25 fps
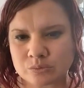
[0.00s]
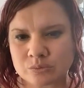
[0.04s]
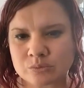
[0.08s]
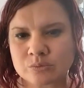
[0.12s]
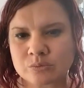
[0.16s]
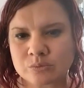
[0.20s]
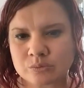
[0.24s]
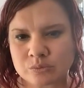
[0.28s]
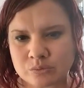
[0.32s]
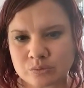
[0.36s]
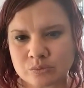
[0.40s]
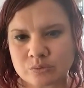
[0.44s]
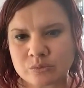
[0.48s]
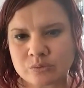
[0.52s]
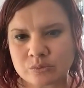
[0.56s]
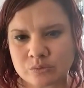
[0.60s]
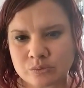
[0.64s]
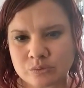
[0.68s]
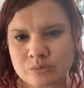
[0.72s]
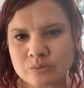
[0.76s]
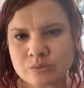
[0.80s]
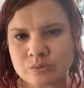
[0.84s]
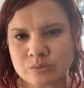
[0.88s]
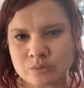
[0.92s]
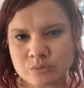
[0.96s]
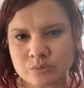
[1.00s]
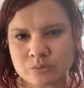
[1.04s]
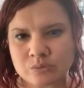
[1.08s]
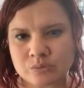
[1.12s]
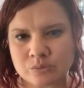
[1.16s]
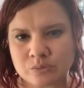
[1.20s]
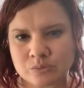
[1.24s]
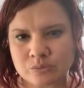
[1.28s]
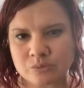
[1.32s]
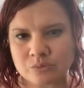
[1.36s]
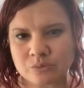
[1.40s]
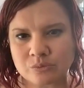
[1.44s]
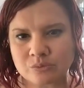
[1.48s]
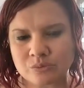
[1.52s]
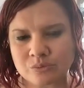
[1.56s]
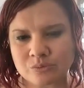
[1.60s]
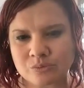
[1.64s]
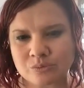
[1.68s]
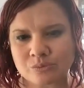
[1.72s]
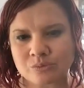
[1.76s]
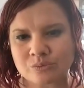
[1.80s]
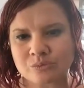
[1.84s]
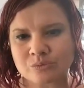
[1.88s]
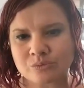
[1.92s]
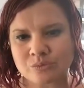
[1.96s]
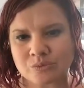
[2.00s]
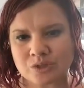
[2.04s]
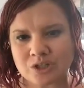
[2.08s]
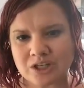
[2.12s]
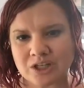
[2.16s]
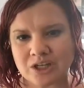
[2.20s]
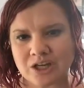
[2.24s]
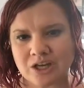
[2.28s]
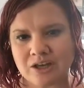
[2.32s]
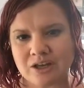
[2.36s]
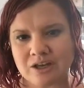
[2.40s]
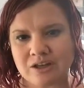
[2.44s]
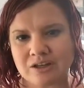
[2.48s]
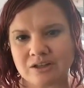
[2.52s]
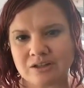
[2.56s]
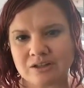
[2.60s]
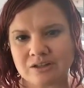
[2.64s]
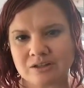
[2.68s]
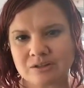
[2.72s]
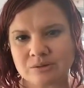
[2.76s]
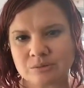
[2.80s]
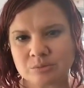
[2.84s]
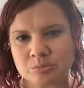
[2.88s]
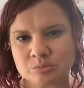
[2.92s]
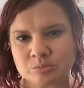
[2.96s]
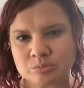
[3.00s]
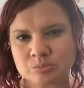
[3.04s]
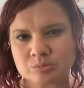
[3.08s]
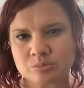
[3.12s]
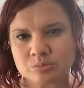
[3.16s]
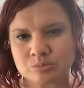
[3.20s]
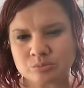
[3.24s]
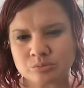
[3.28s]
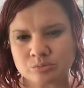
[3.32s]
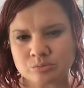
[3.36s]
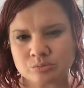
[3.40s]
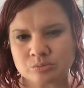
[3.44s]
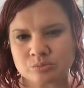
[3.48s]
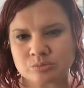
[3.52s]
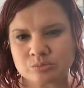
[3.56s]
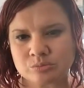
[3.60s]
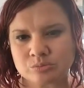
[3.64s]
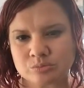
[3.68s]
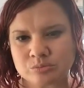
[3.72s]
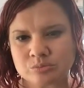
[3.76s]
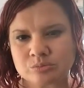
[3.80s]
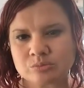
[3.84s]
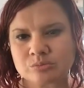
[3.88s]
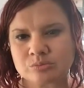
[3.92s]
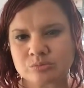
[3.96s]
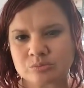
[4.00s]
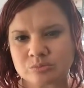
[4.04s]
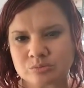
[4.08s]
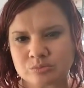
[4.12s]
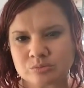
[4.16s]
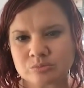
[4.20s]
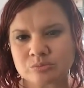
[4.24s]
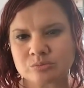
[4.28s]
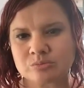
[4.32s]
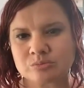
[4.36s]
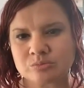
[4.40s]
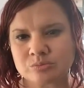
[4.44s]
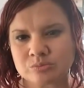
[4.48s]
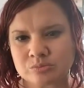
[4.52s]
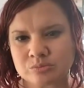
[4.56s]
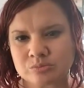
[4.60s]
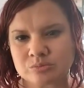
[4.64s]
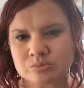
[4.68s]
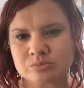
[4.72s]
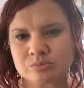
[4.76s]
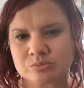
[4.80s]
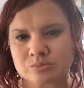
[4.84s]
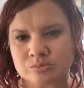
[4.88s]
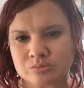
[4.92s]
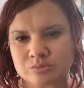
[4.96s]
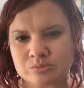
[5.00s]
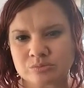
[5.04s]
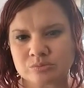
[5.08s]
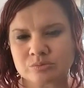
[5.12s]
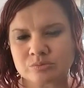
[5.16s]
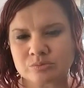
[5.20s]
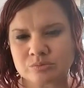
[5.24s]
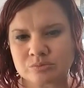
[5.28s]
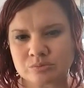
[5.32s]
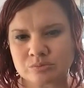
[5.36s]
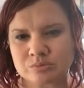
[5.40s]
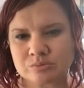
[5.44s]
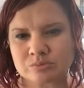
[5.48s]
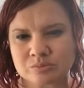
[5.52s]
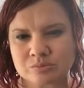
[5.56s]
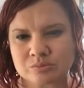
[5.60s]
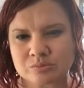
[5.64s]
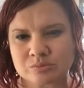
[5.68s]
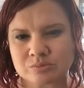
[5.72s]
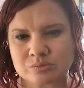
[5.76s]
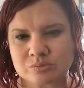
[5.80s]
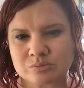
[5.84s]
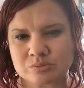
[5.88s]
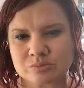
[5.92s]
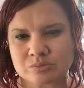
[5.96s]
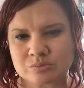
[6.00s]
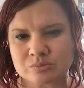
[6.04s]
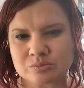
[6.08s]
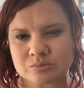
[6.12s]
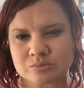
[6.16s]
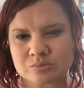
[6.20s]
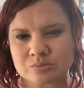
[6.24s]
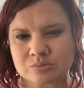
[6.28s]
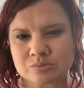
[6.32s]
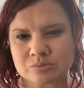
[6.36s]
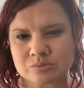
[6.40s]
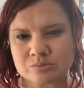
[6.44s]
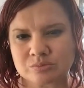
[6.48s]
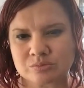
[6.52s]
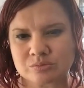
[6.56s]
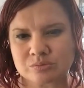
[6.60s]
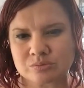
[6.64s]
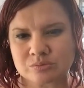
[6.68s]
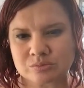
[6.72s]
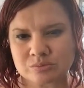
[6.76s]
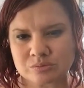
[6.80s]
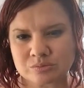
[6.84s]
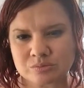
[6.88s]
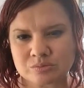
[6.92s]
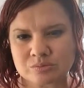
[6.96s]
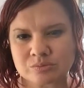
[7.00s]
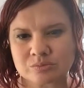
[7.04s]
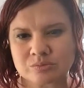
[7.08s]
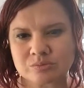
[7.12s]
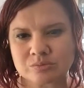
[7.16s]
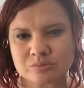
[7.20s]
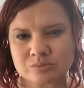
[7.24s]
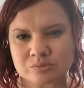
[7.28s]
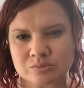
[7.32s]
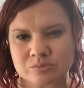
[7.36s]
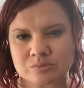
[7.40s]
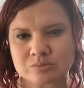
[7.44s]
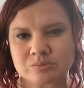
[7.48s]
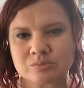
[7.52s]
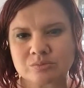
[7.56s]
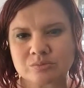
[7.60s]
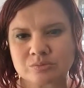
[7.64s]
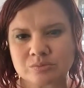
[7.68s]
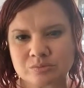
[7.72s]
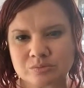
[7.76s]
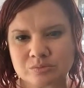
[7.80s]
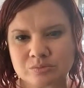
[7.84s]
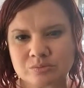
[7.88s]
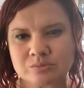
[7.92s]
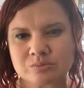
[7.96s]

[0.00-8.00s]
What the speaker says: (not speaking)